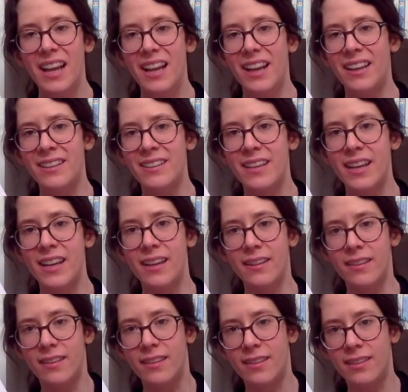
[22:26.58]
and
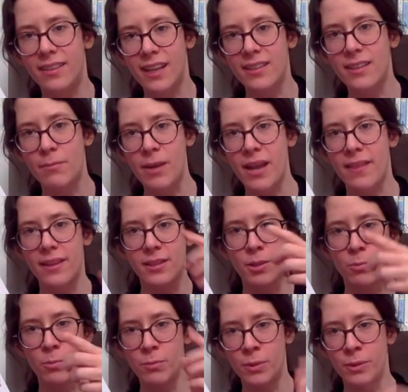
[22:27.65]
say, that's a man, that's a
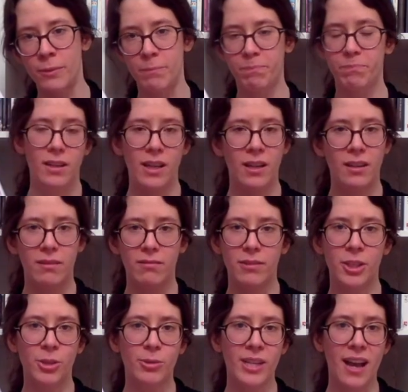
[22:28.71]
woman. And,
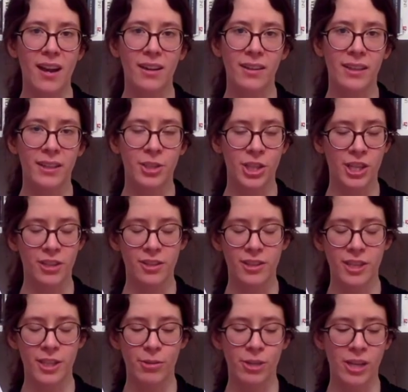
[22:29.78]
you know, tackling gender
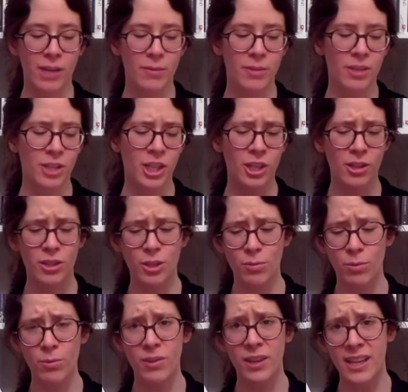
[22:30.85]
stereotypes. And she goes
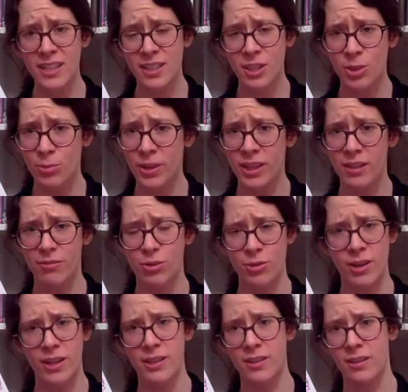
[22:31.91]
through the history of
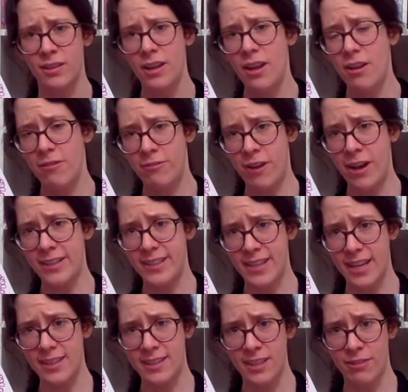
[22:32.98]
trying to find
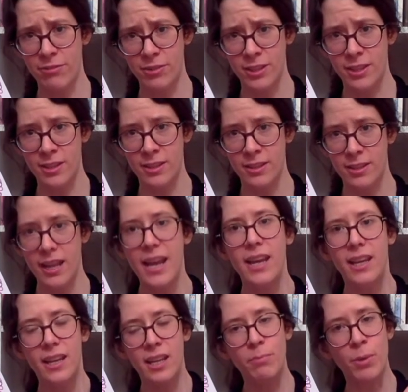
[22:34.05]
sex differences
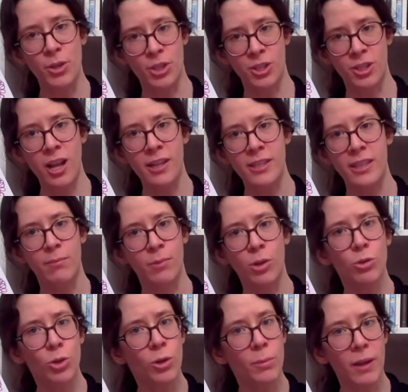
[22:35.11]
in personality. I'm
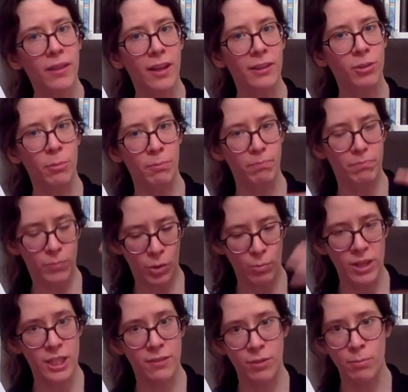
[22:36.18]
not talking about, like, the, the
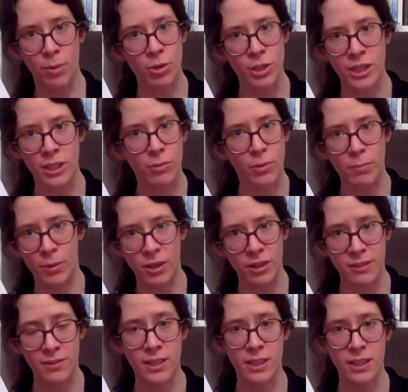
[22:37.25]
rest of the body, the
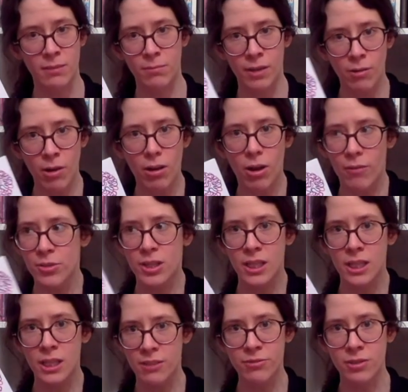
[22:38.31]
reproductive system. There are
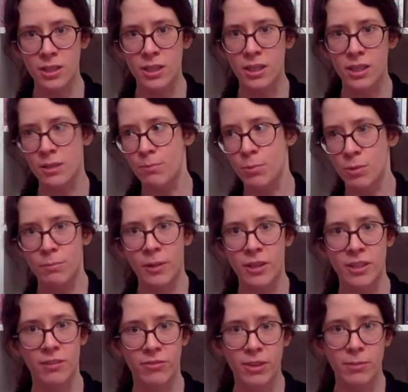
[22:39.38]
obviously differences between males
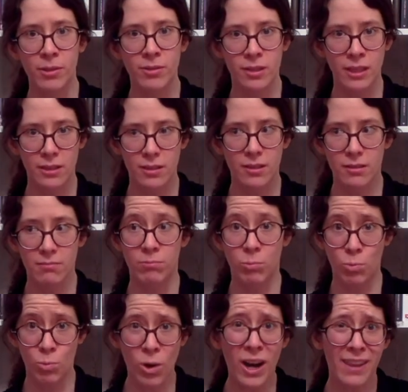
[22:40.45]
and females. That's
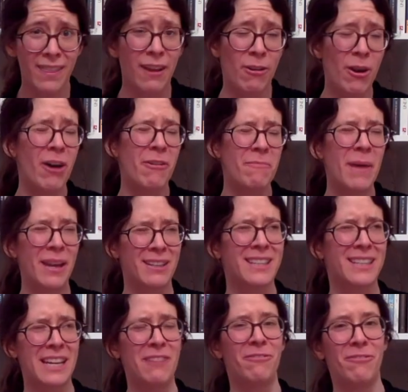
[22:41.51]
why there are
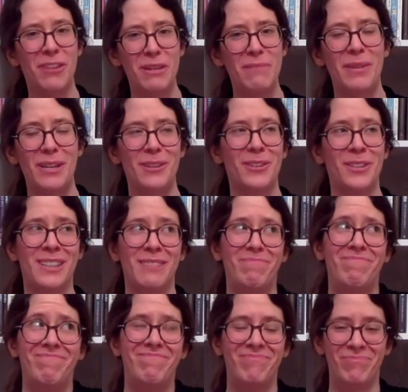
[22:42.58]
males and females,
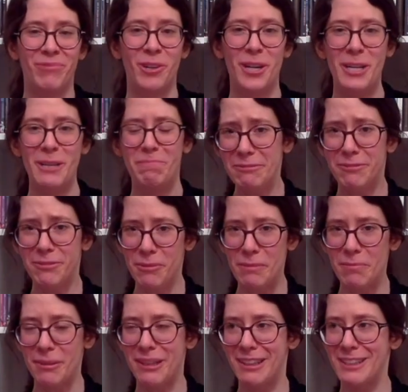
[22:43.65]
right? For
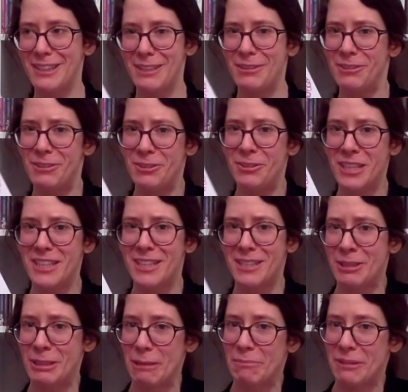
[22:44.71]
reproduction, you, you need
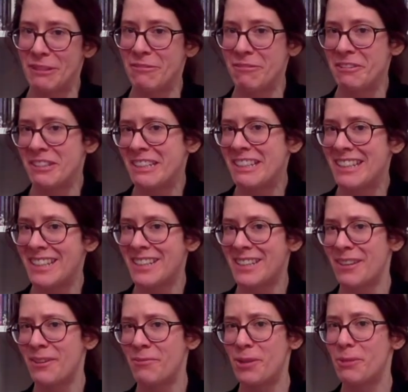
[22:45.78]
some differences.
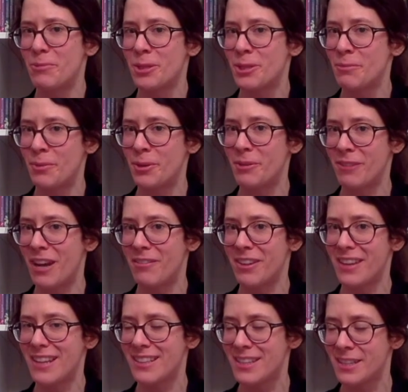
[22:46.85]
Otherwise, what's the point of having
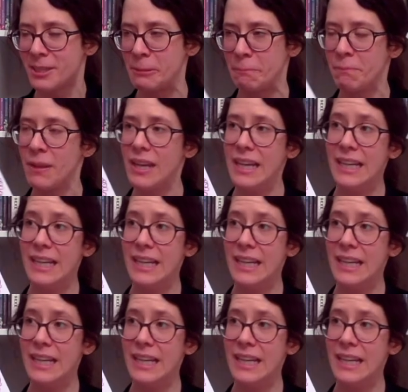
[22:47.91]
that system?